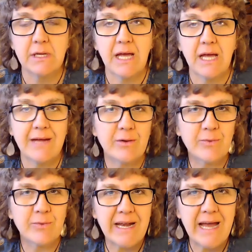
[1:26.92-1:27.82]
And
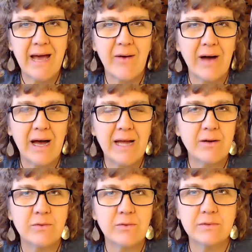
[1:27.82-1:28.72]
right now, I
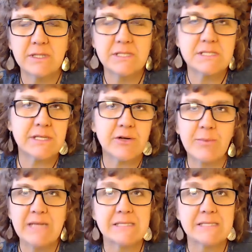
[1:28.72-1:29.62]
don't consider
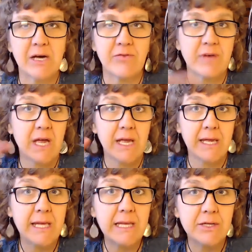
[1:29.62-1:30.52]
myself a
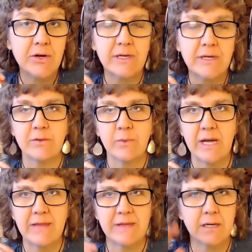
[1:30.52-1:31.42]
healer in the
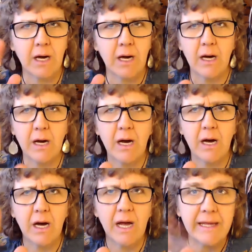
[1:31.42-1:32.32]
way that,
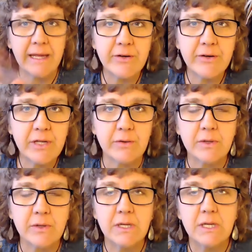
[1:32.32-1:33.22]
I heal you.
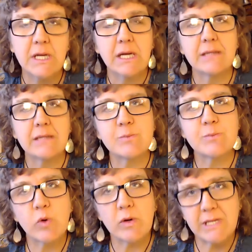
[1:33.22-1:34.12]
It's
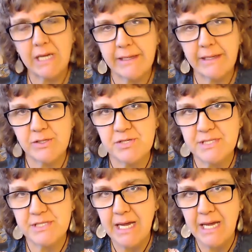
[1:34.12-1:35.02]
more that I
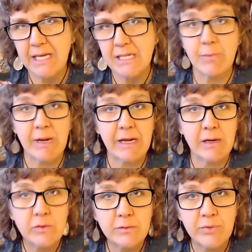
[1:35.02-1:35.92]
understand my
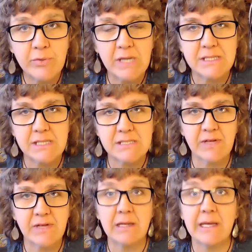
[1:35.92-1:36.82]
own process of
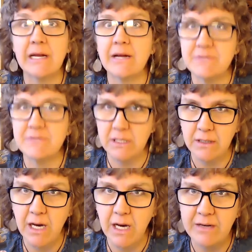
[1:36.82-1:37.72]
healing, and I've done a
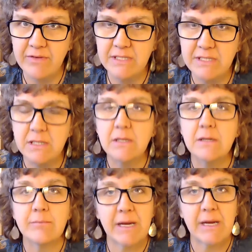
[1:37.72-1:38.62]
lot of it.
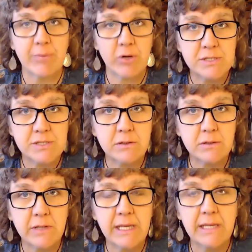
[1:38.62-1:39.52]
My personal
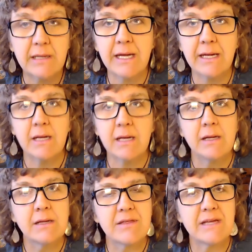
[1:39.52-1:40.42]
healing,
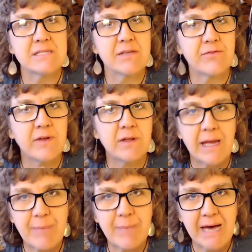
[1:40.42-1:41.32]
things that feel
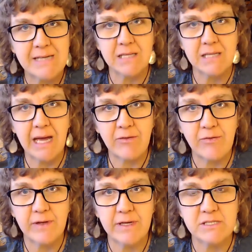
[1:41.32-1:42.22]
like past life
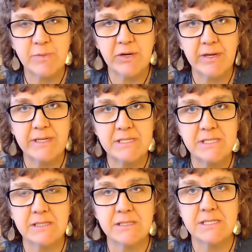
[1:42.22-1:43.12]

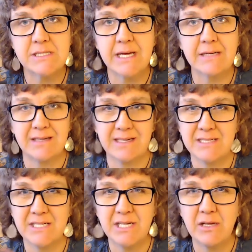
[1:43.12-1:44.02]
experiences that
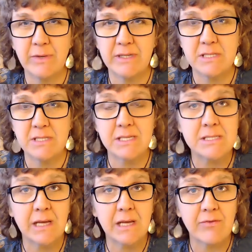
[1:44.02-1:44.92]
continue into
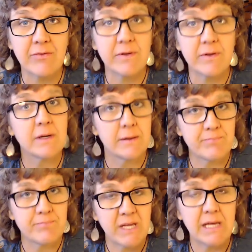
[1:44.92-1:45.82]
this life
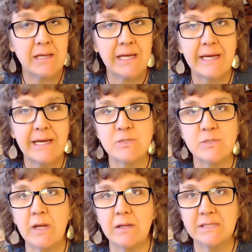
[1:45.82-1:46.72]
healing, as
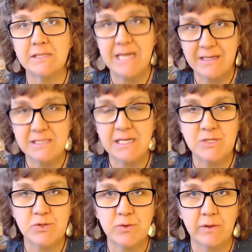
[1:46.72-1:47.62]
well as
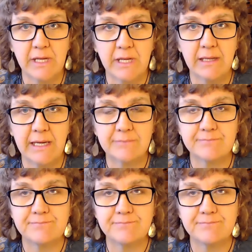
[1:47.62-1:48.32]
ancestral healing.